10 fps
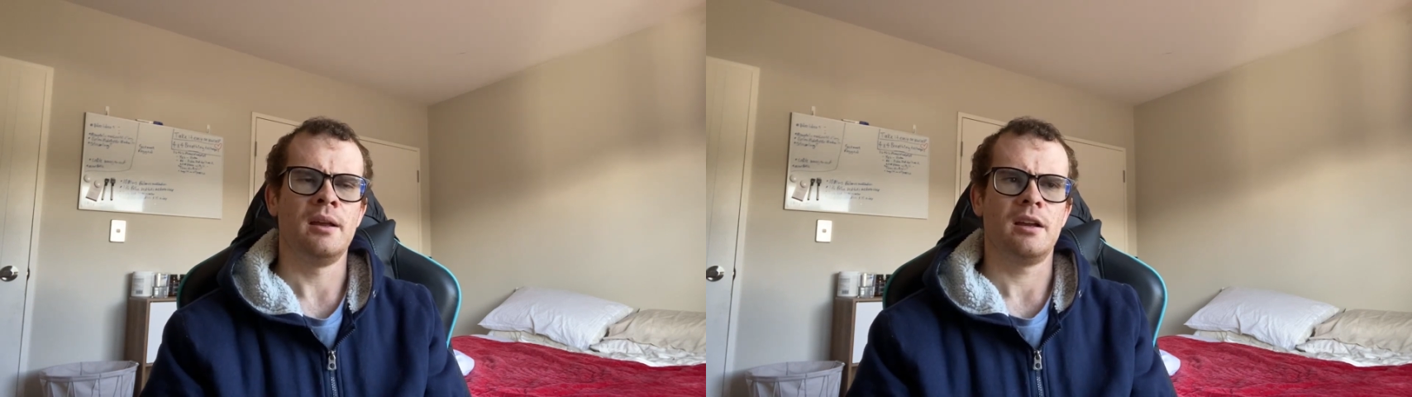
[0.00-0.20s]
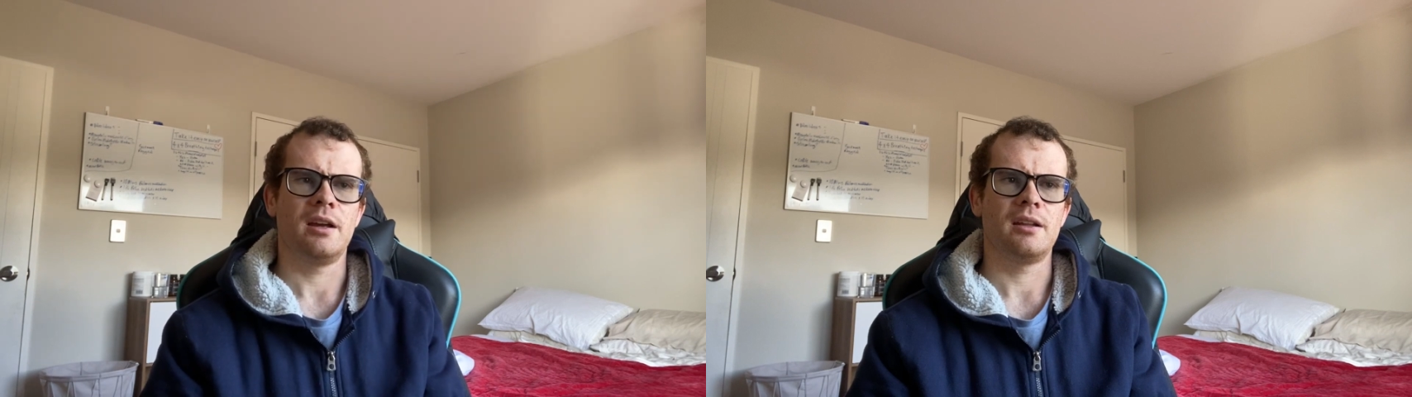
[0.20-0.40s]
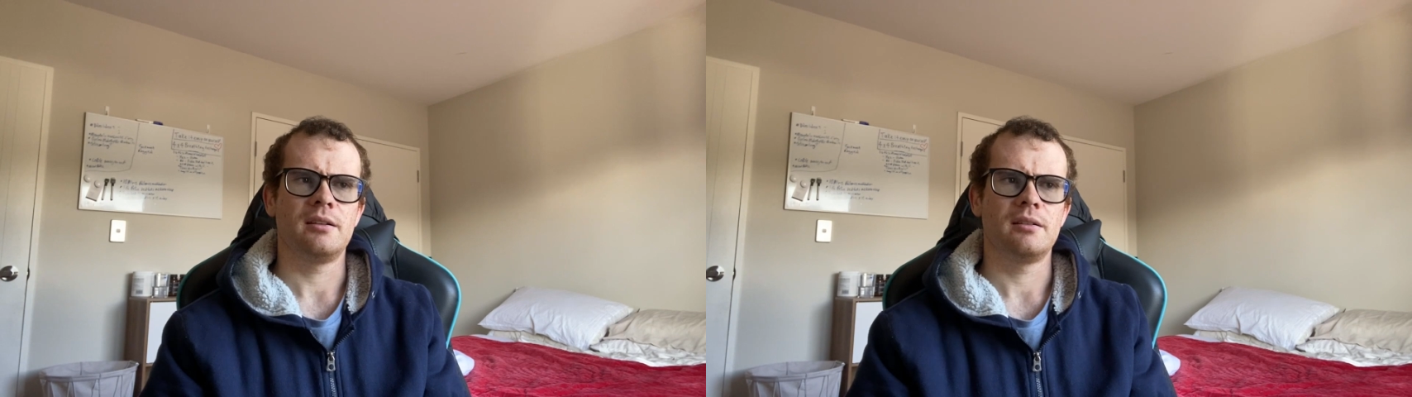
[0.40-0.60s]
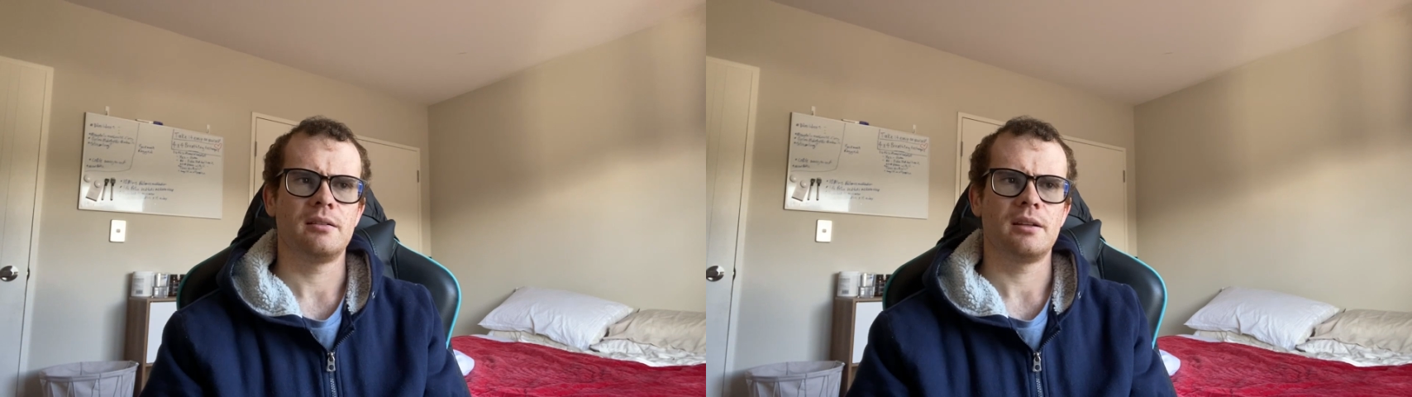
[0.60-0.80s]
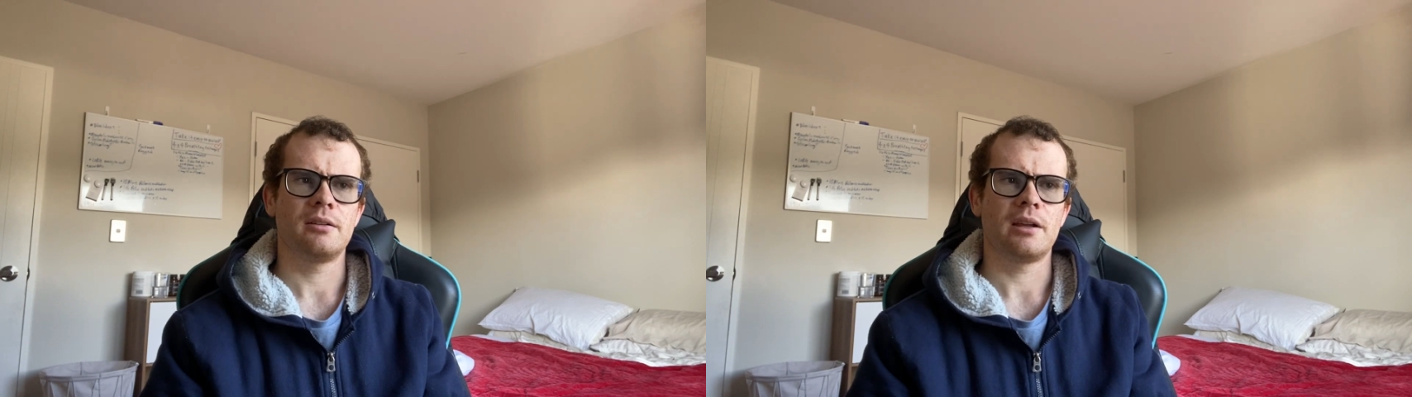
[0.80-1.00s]
and
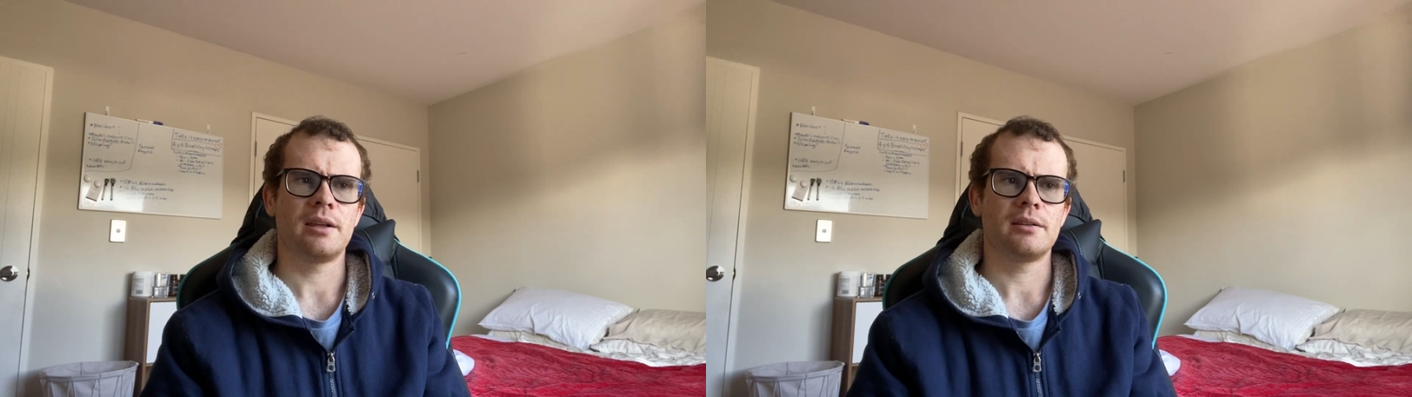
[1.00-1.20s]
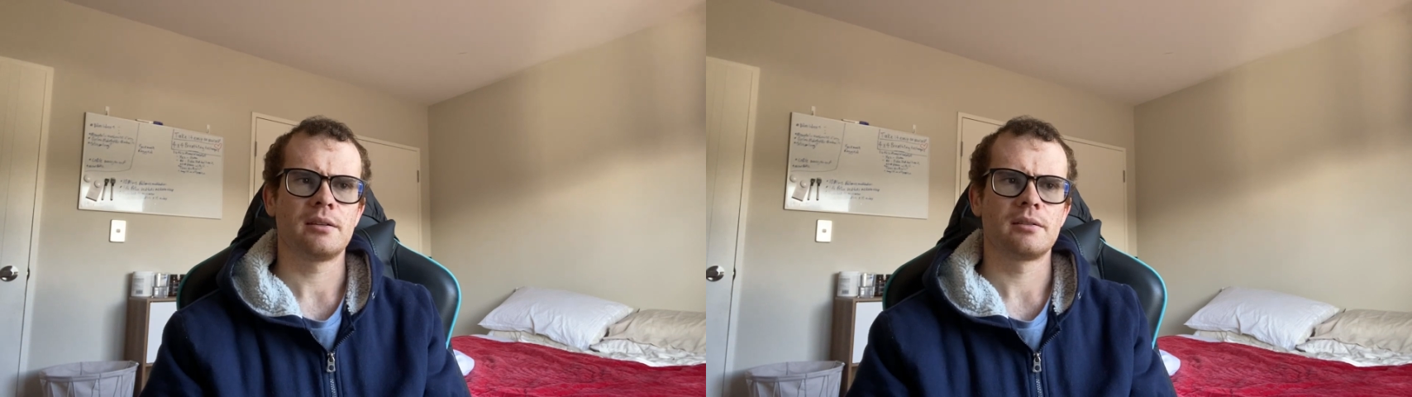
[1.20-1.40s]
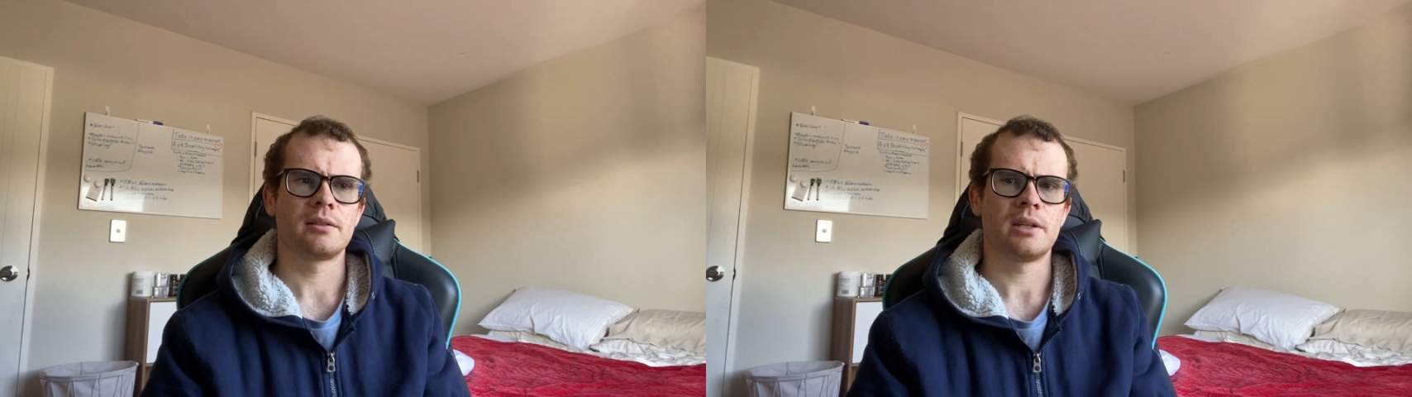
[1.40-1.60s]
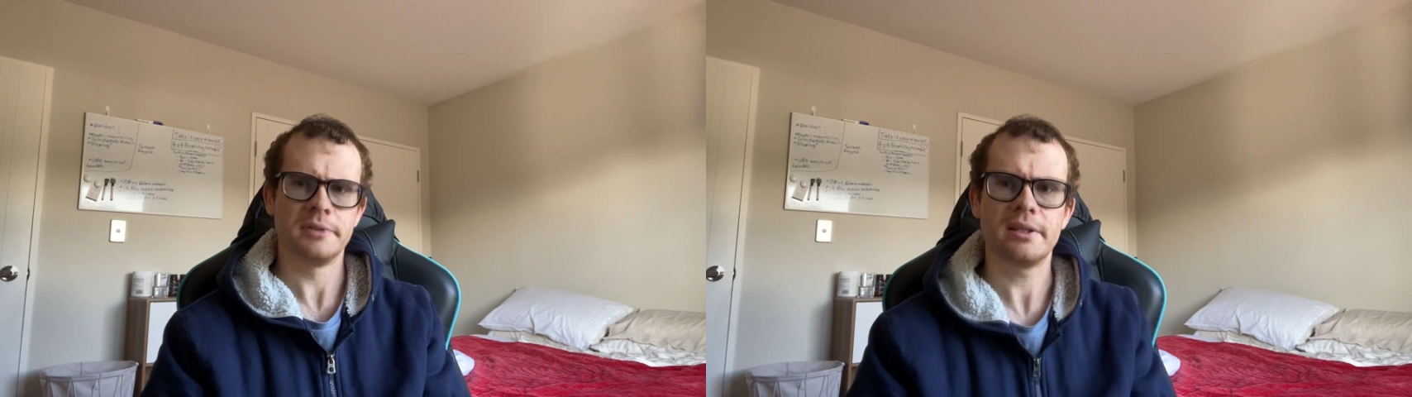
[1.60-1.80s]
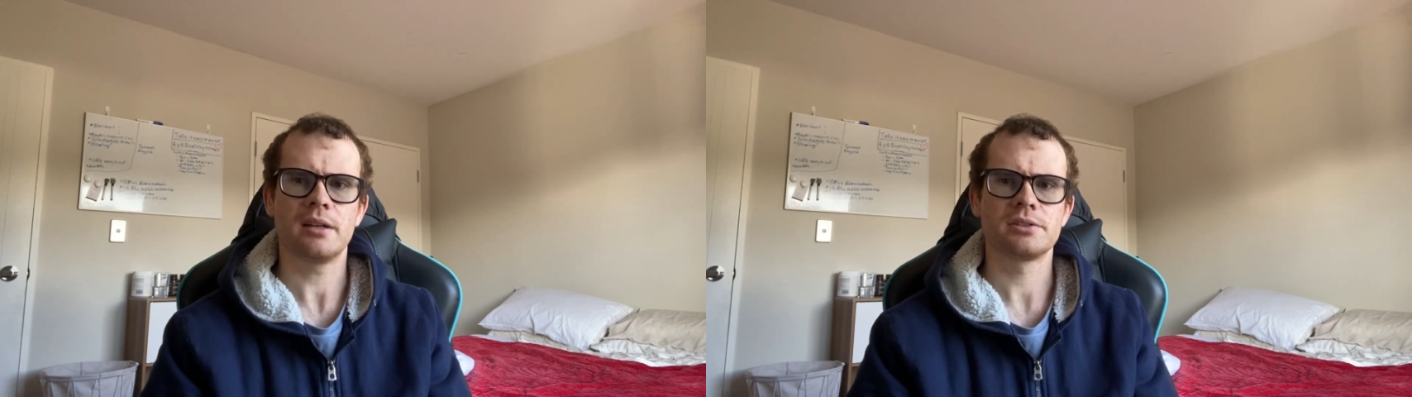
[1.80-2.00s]
they're like, "Can we
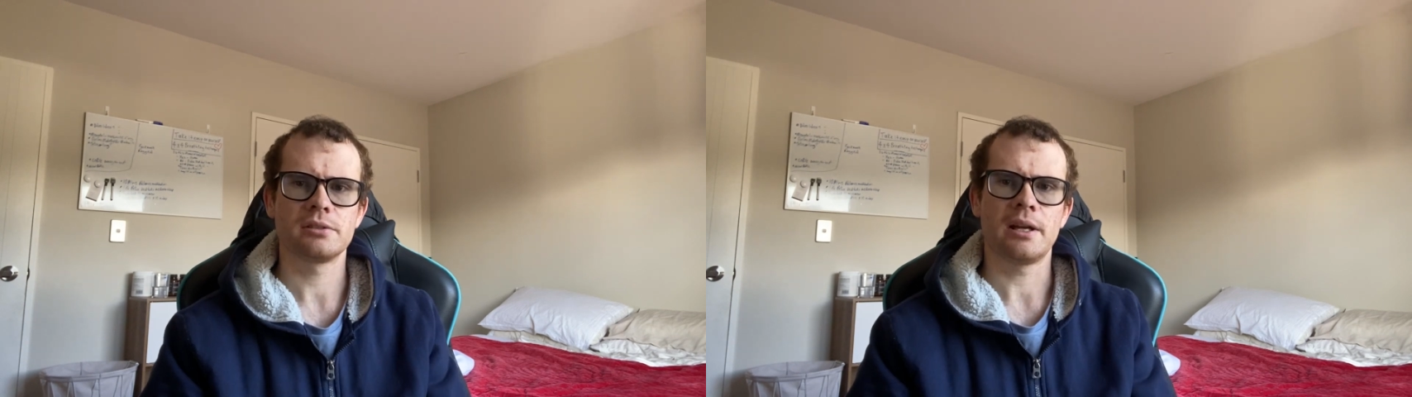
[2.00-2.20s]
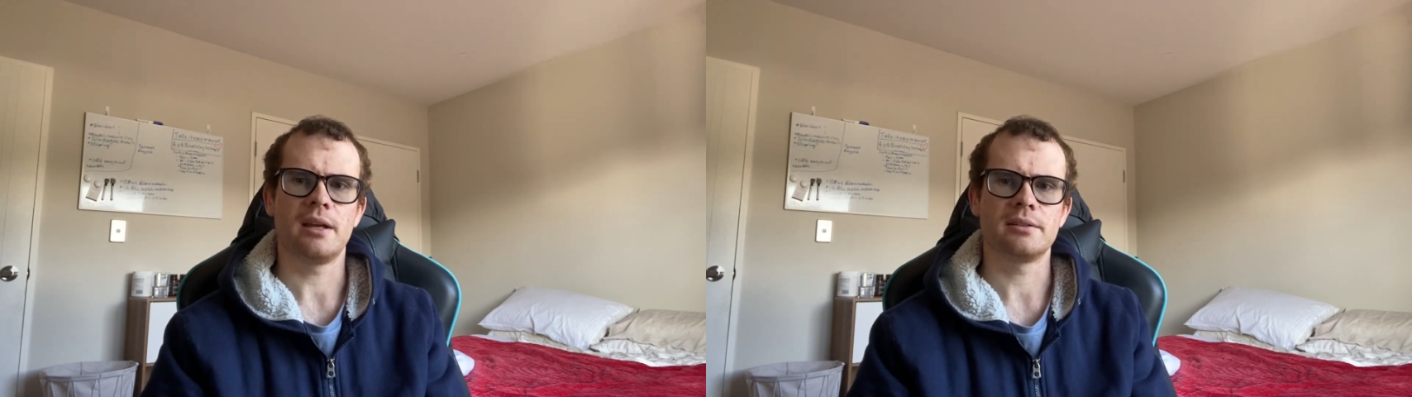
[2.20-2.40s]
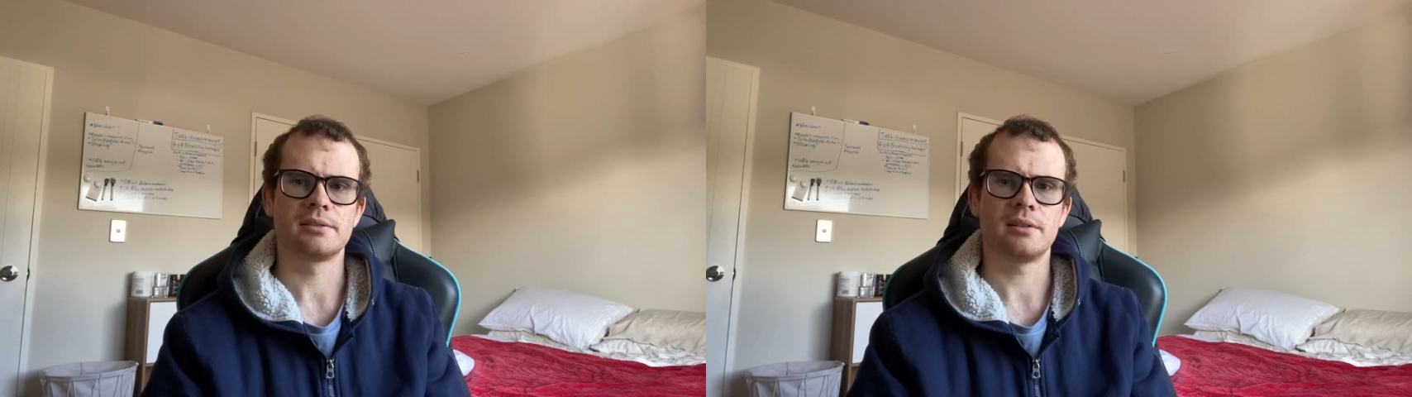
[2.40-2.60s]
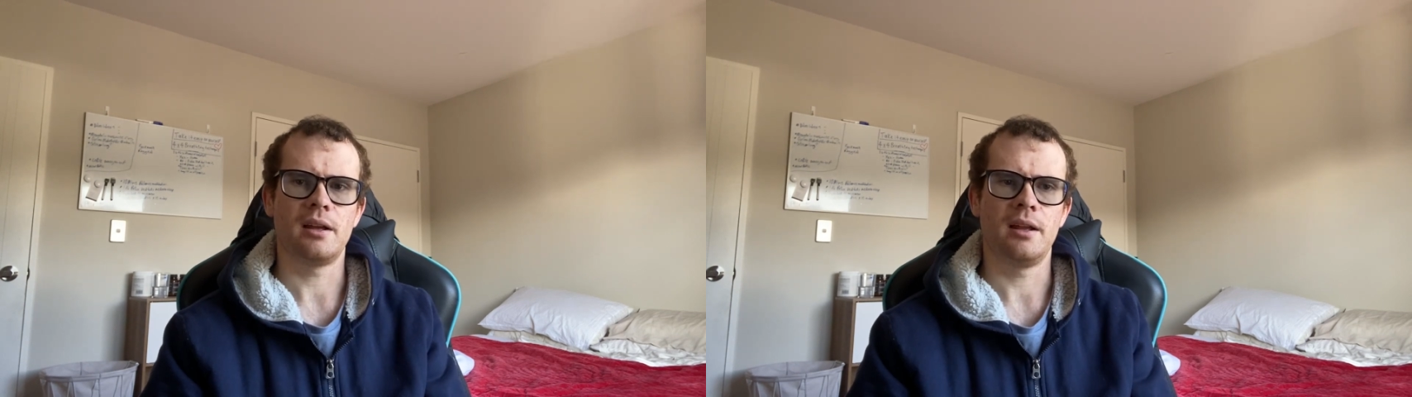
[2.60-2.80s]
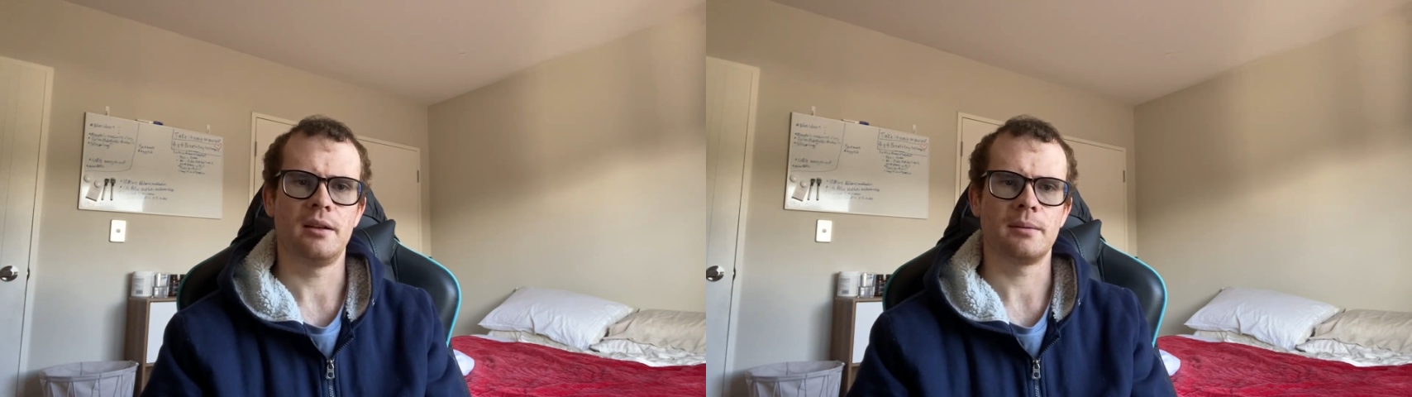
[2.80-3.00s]
touch your ass?"
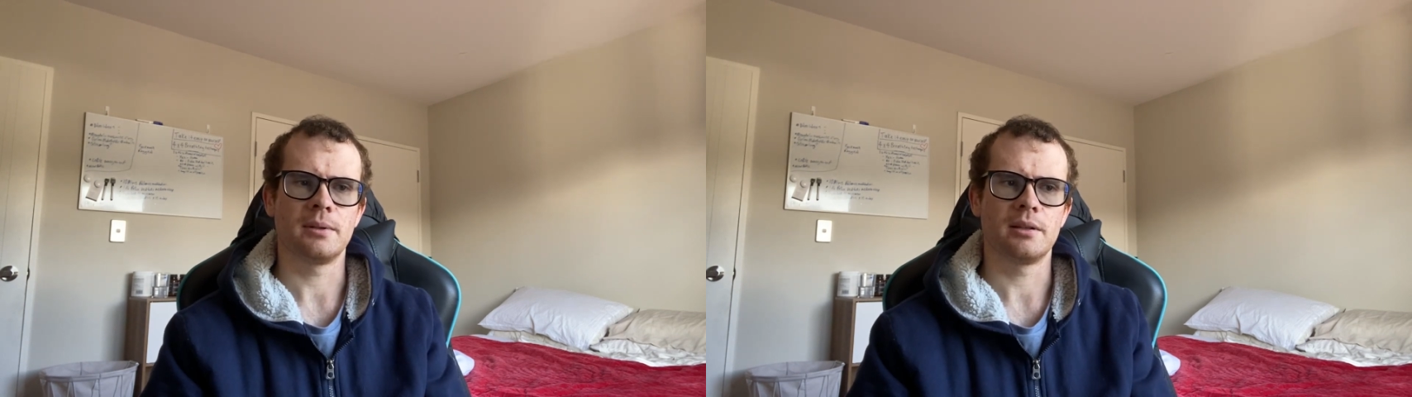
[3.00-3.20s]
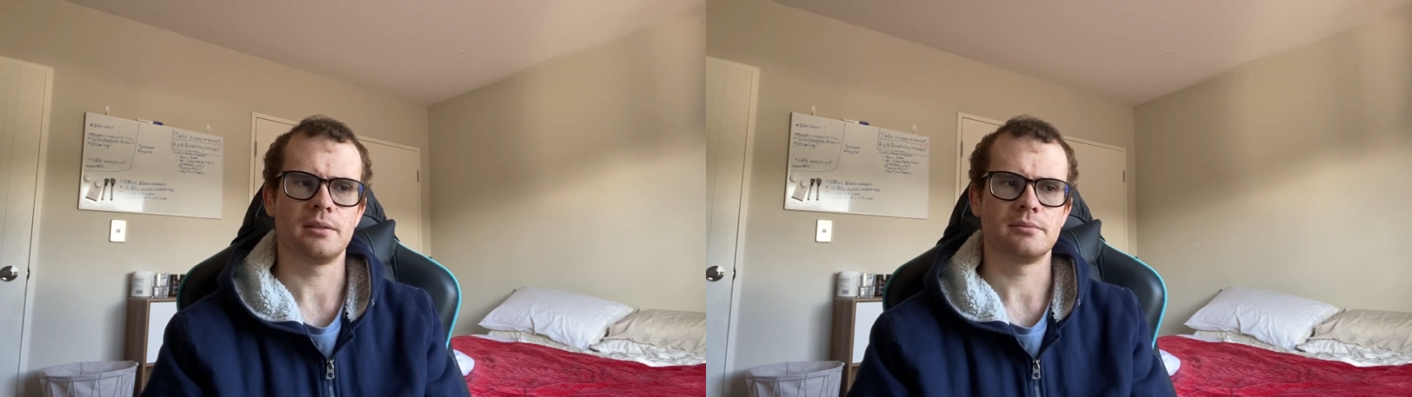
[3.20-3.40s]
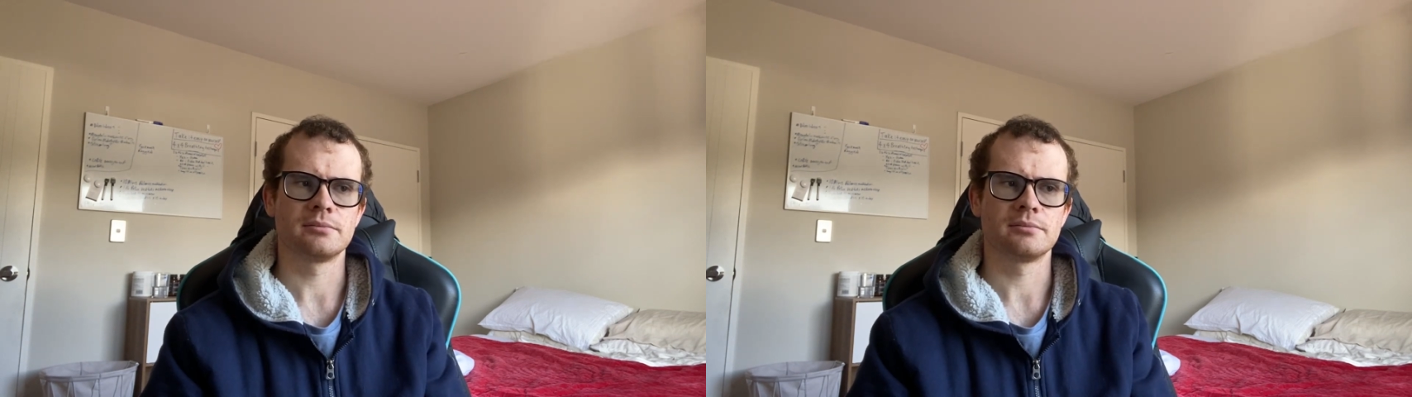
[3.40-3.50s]
And I'm like,